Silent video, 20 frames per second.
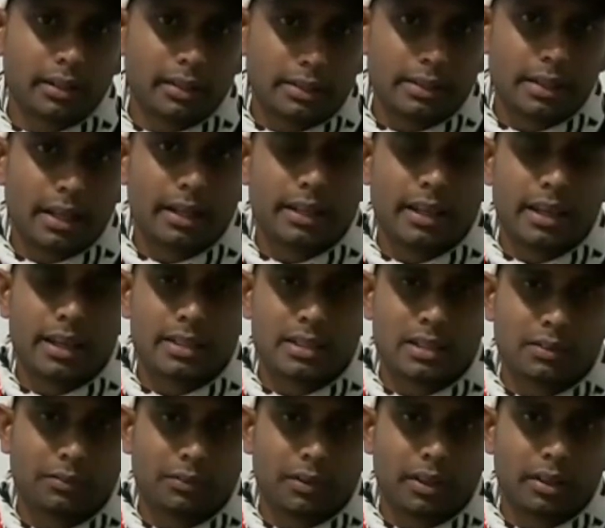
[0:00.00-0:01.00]
elite at
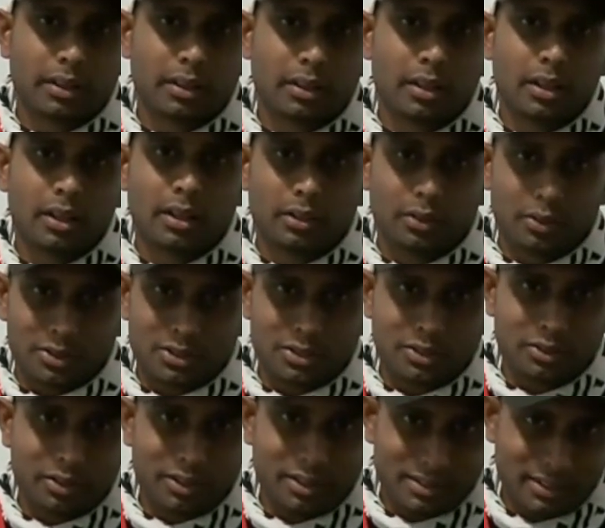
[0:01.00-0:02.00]

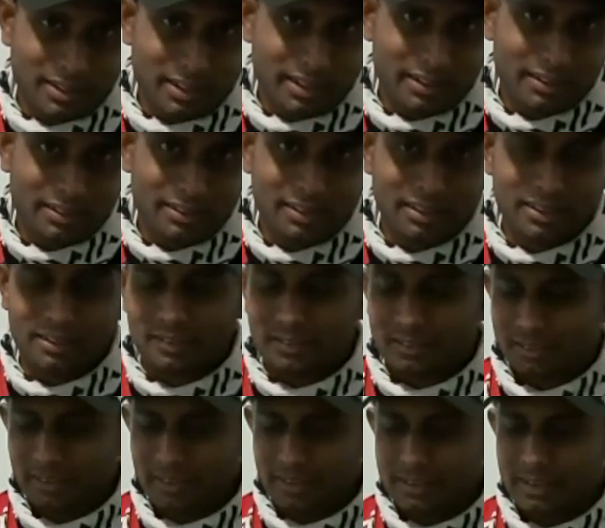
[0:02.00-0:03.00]
asfn.co.za
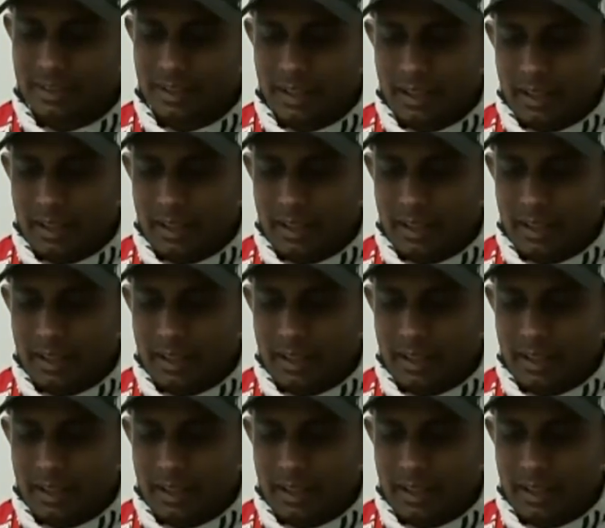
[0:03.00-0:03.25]
all right